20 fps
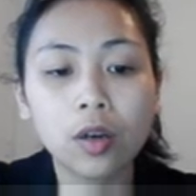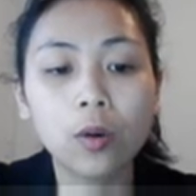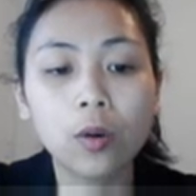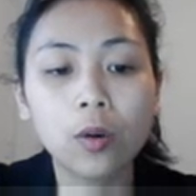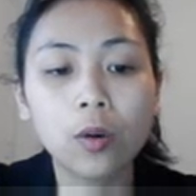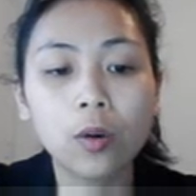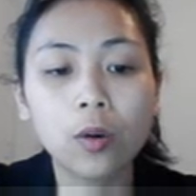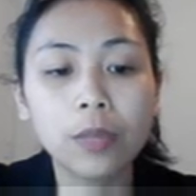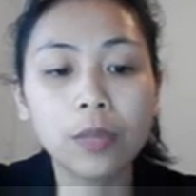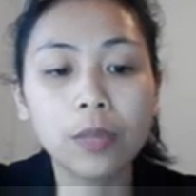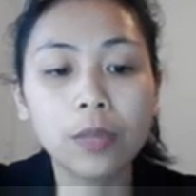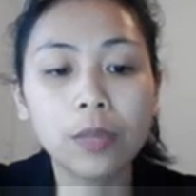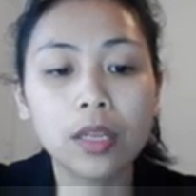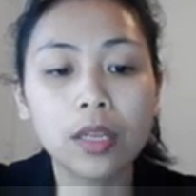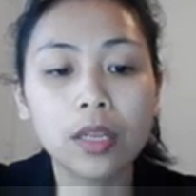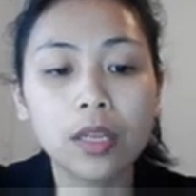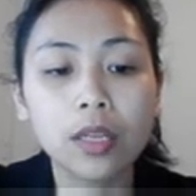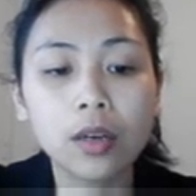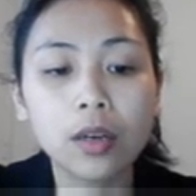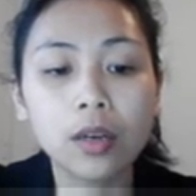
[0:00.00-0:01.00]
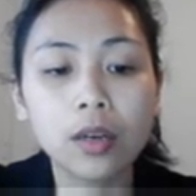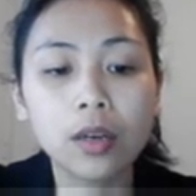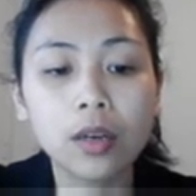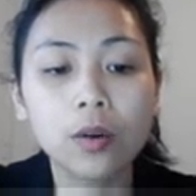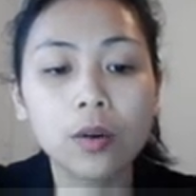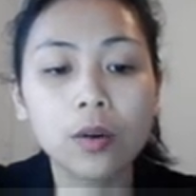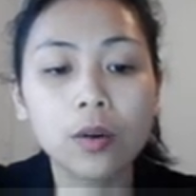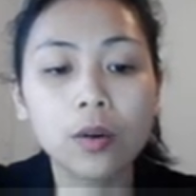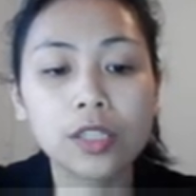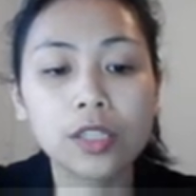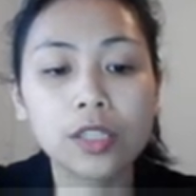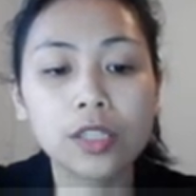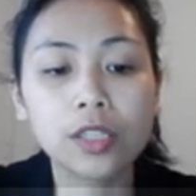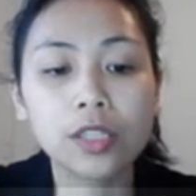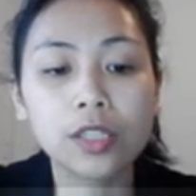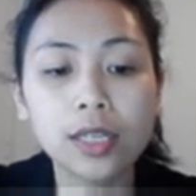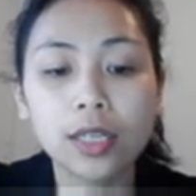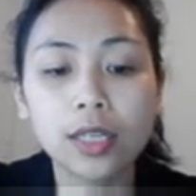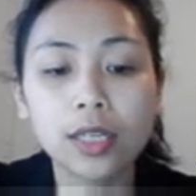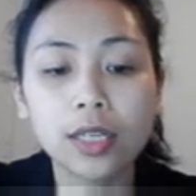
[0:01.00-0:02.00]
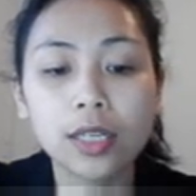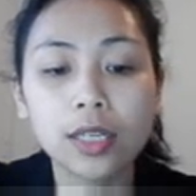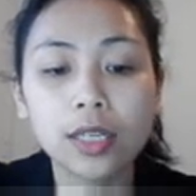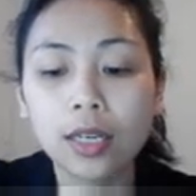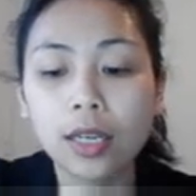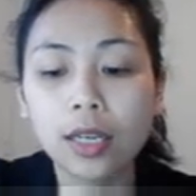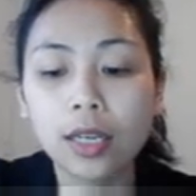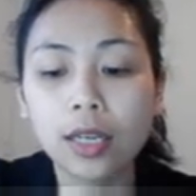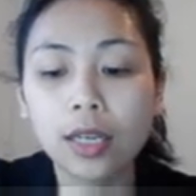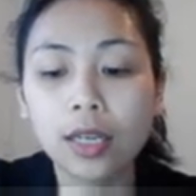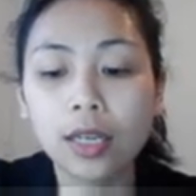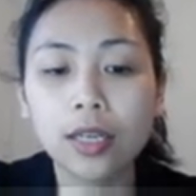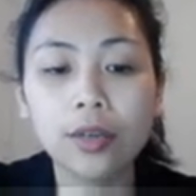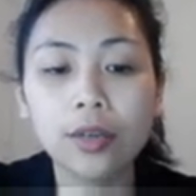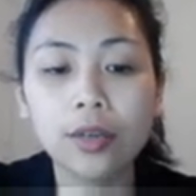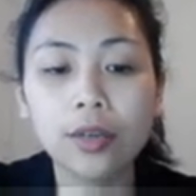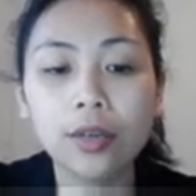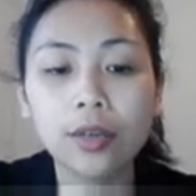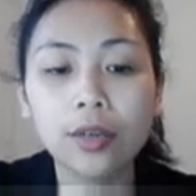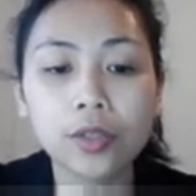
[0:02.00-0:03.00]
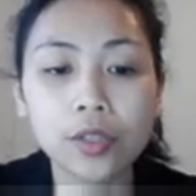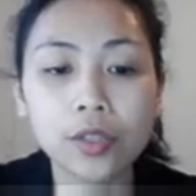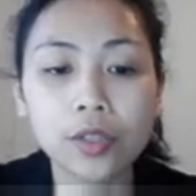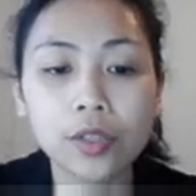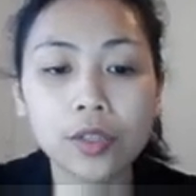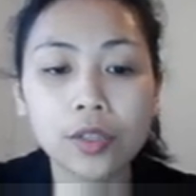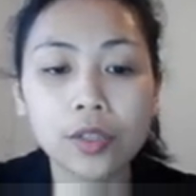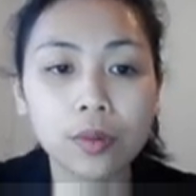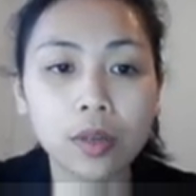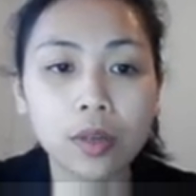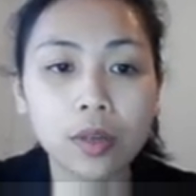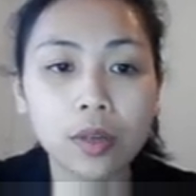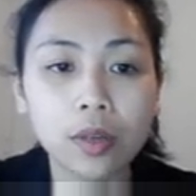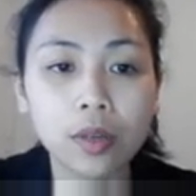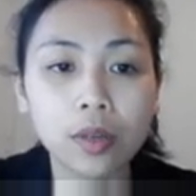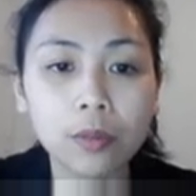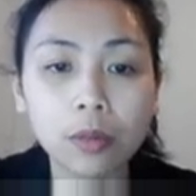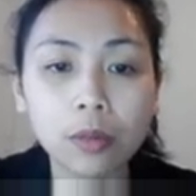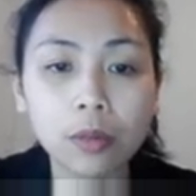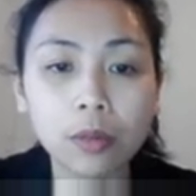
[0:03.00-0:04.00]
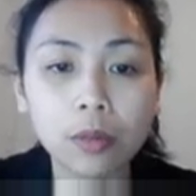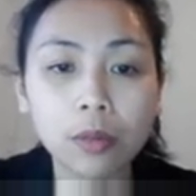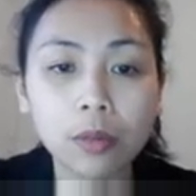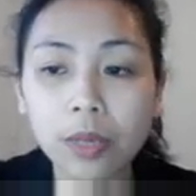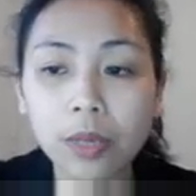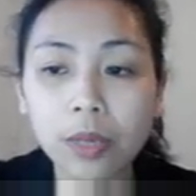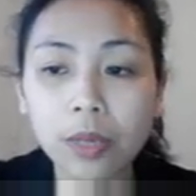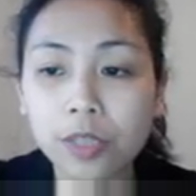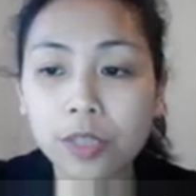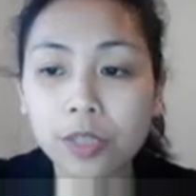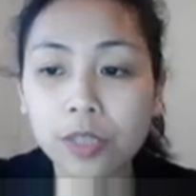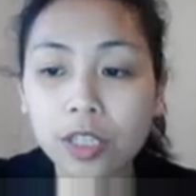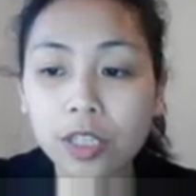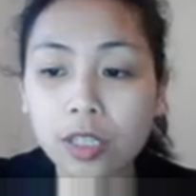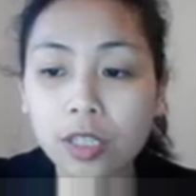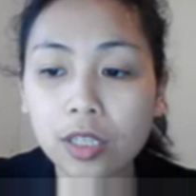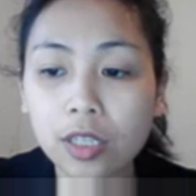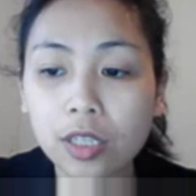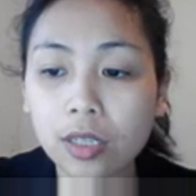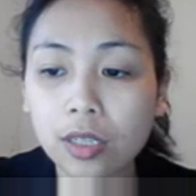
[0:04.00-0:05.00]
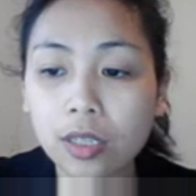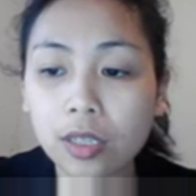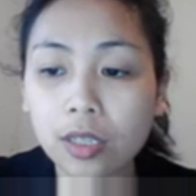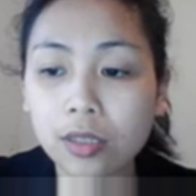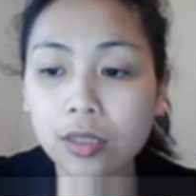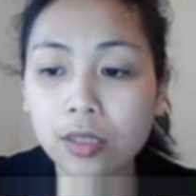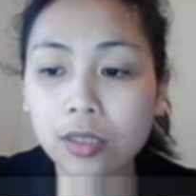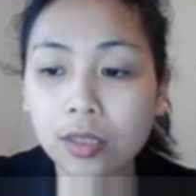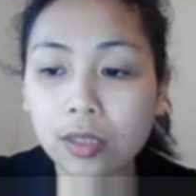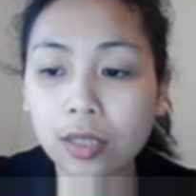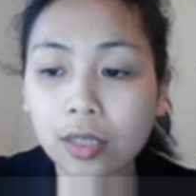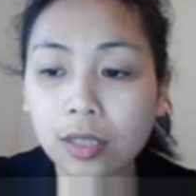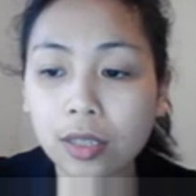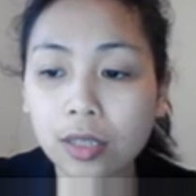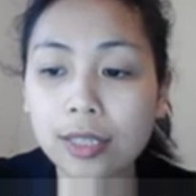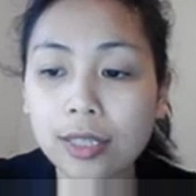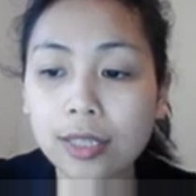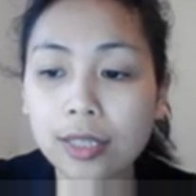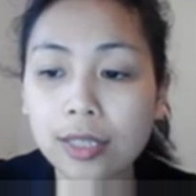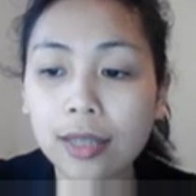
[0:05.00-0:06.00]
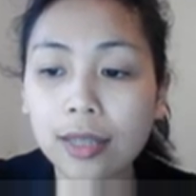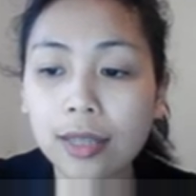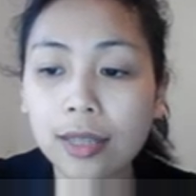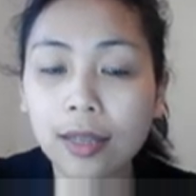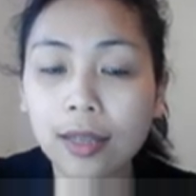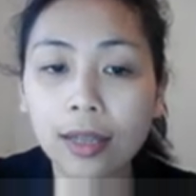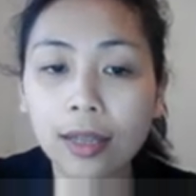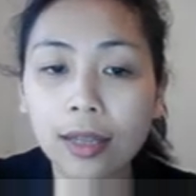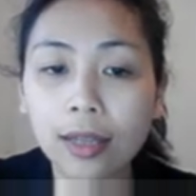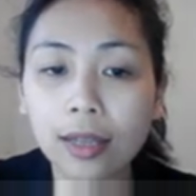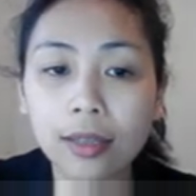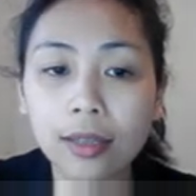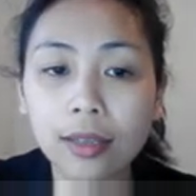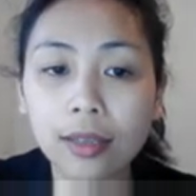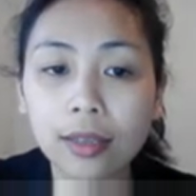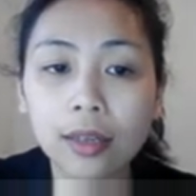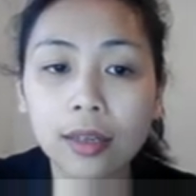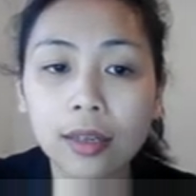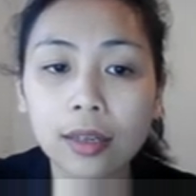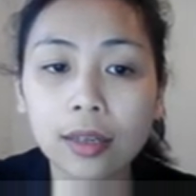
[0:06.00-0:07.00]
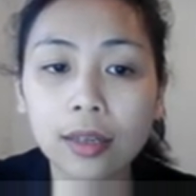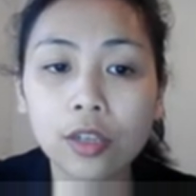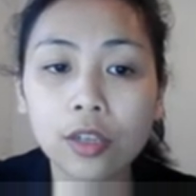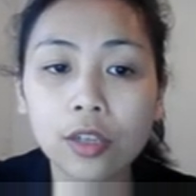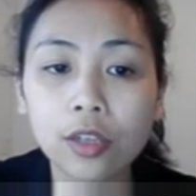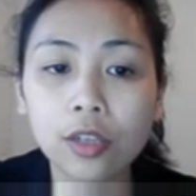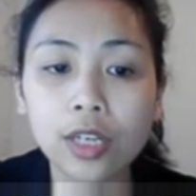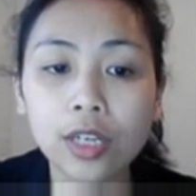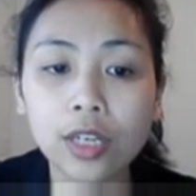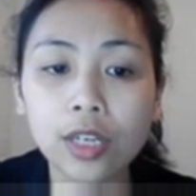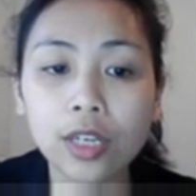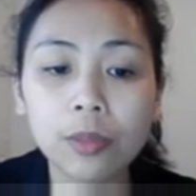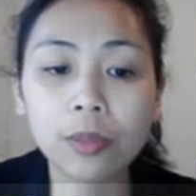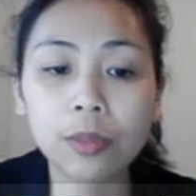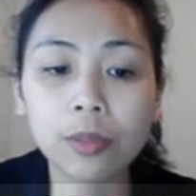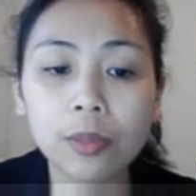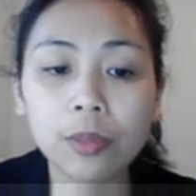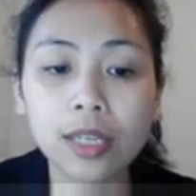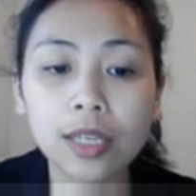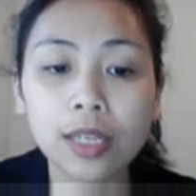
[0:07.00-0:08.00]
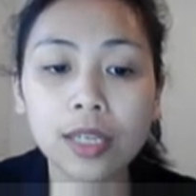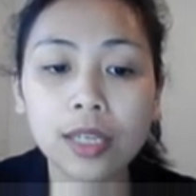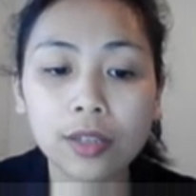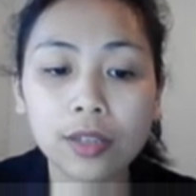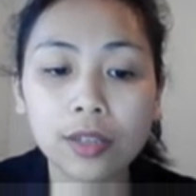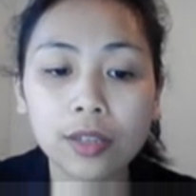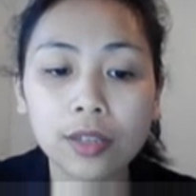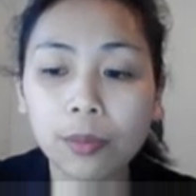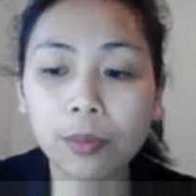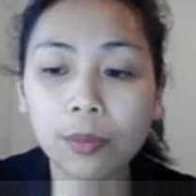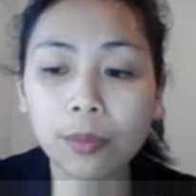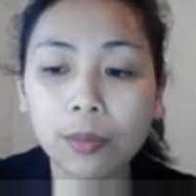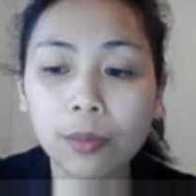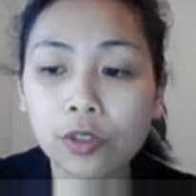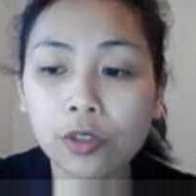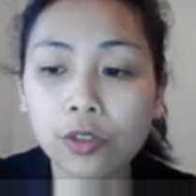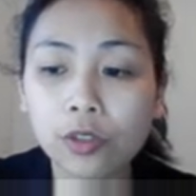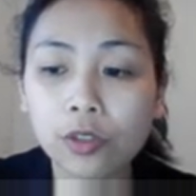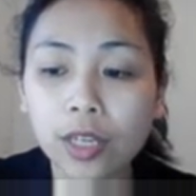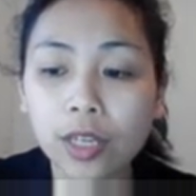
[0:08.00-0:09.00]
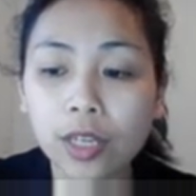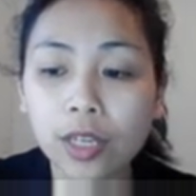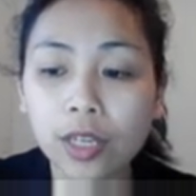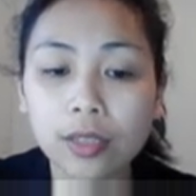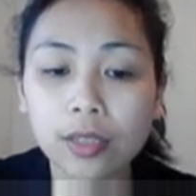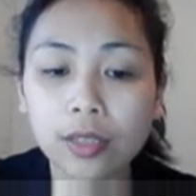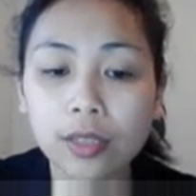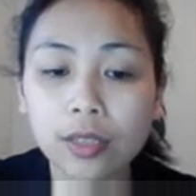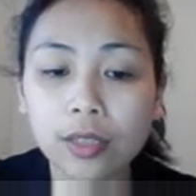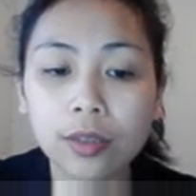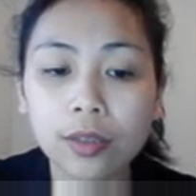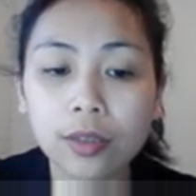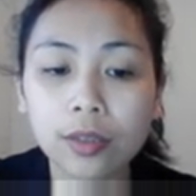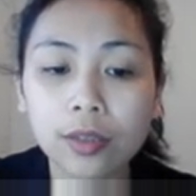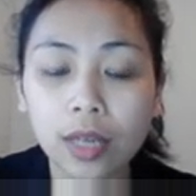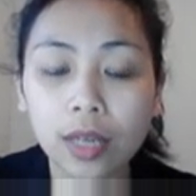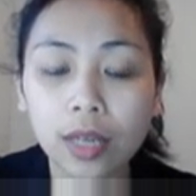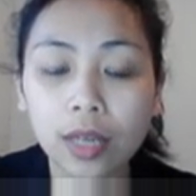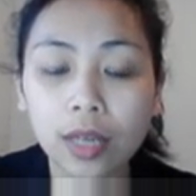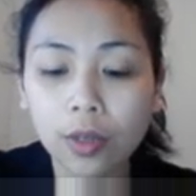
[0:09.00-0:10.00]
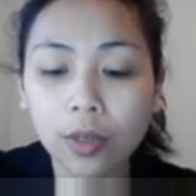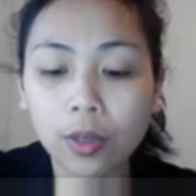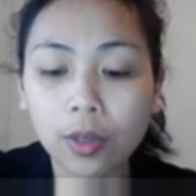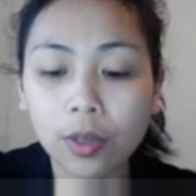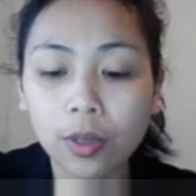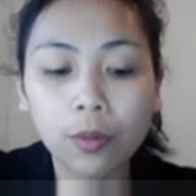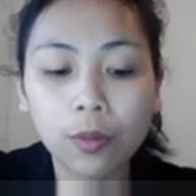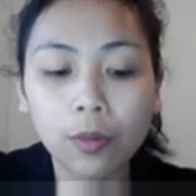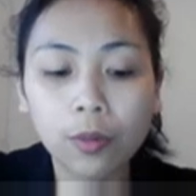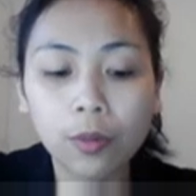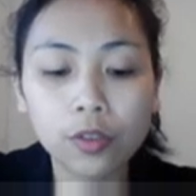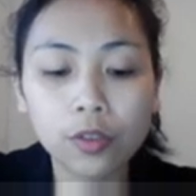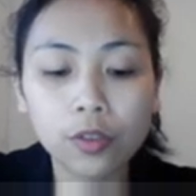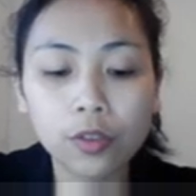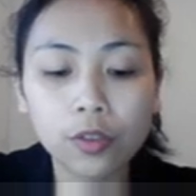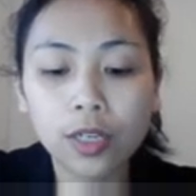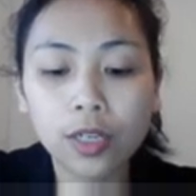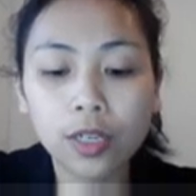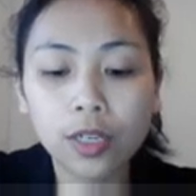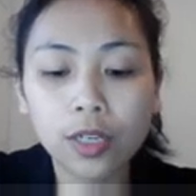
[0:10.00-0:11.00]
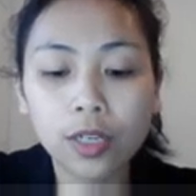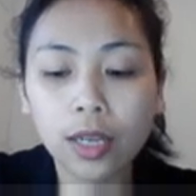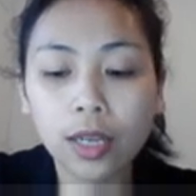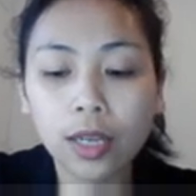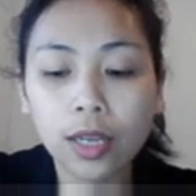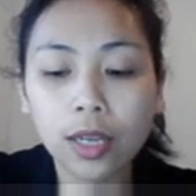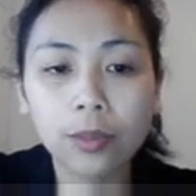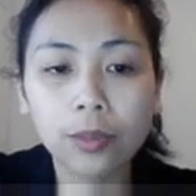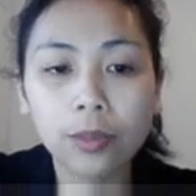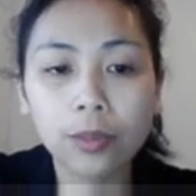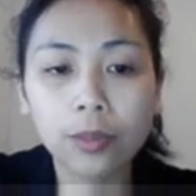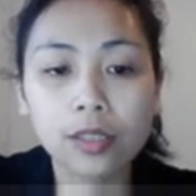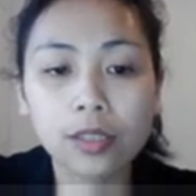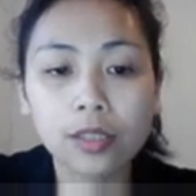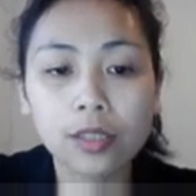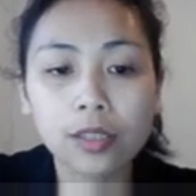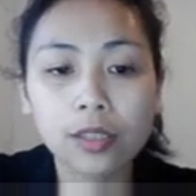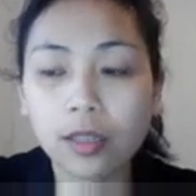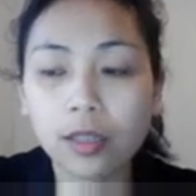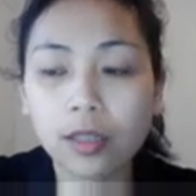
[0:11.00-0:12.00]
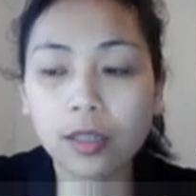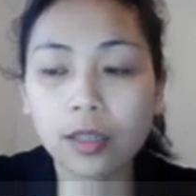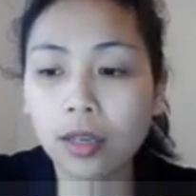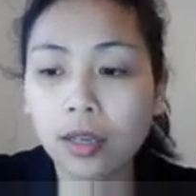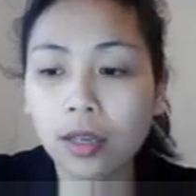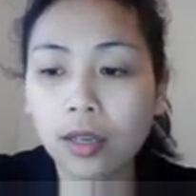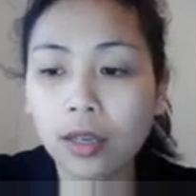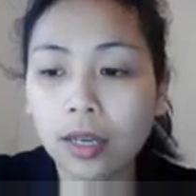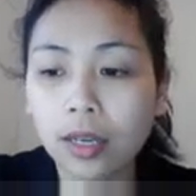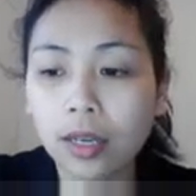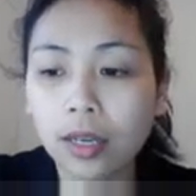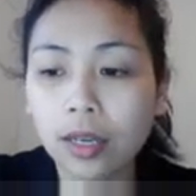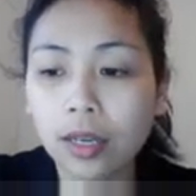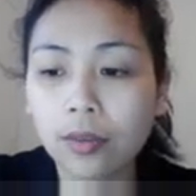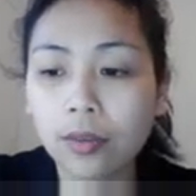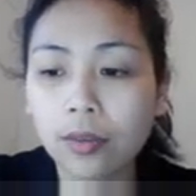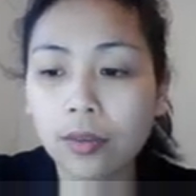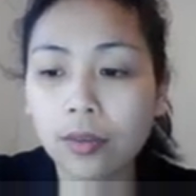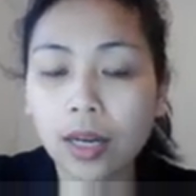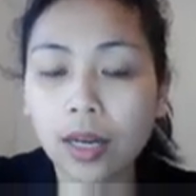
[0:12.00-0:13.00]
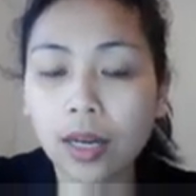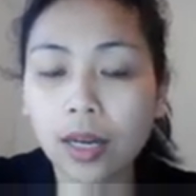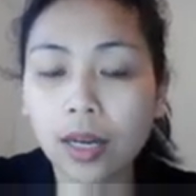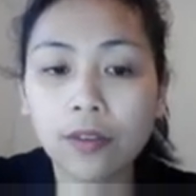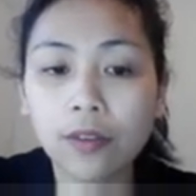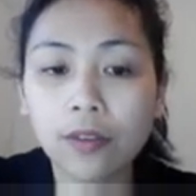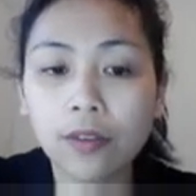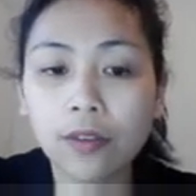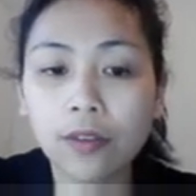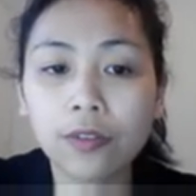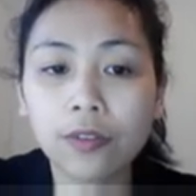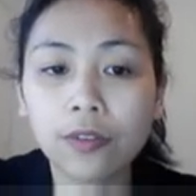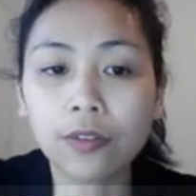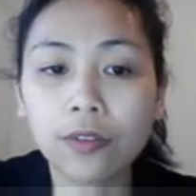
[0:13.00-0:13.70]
or B or C equal to probability of G is, they said, like 28%, so that is 0.28. So we have 0.28 plus, and we have